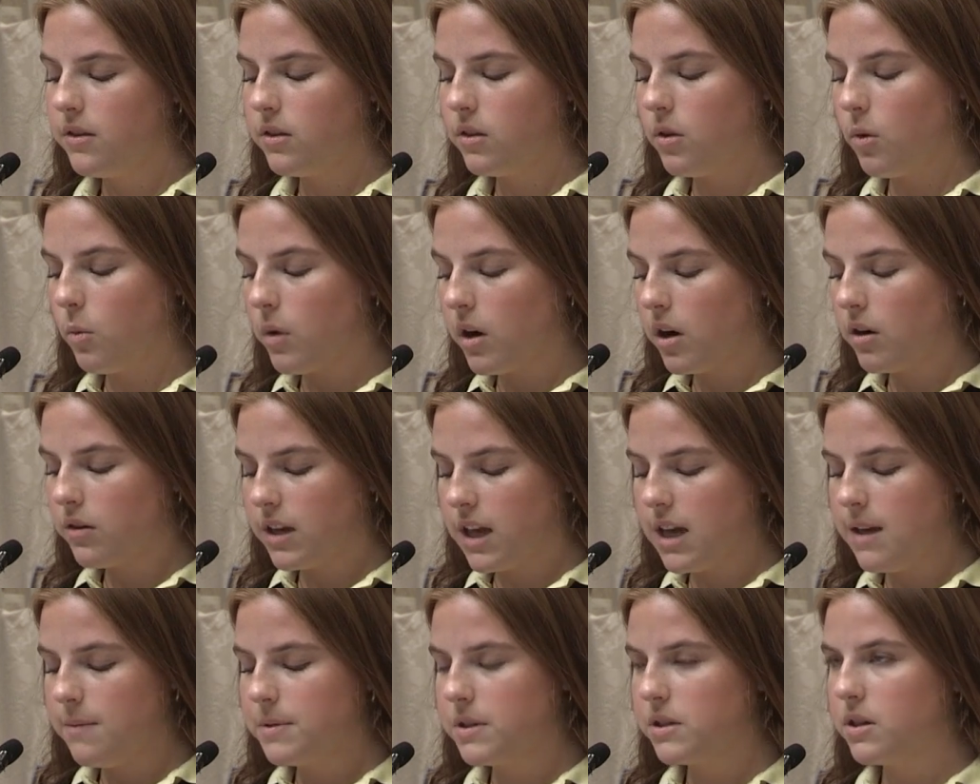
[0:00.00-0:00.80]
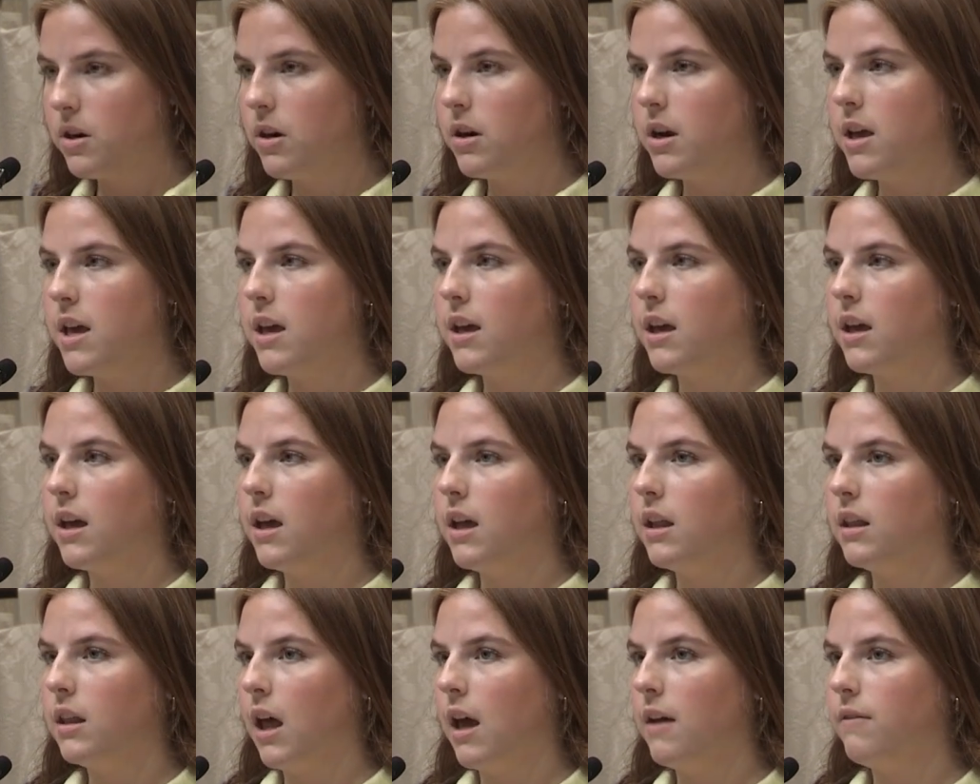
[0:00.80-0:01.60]
The world keeps turning
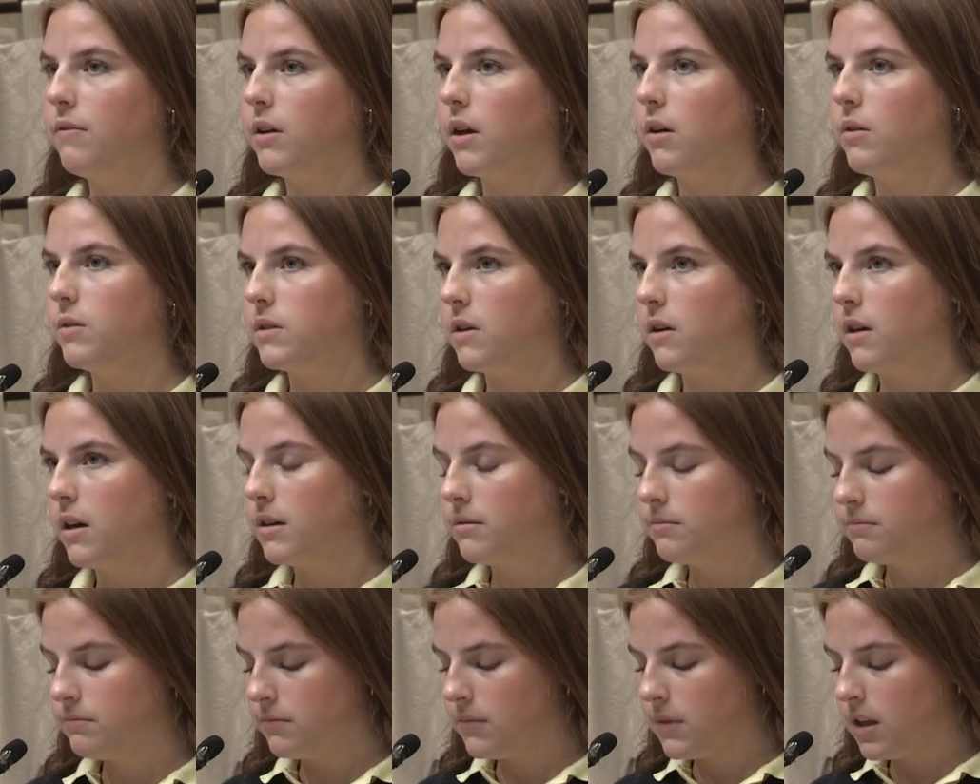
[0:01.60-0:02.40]
and life goes on.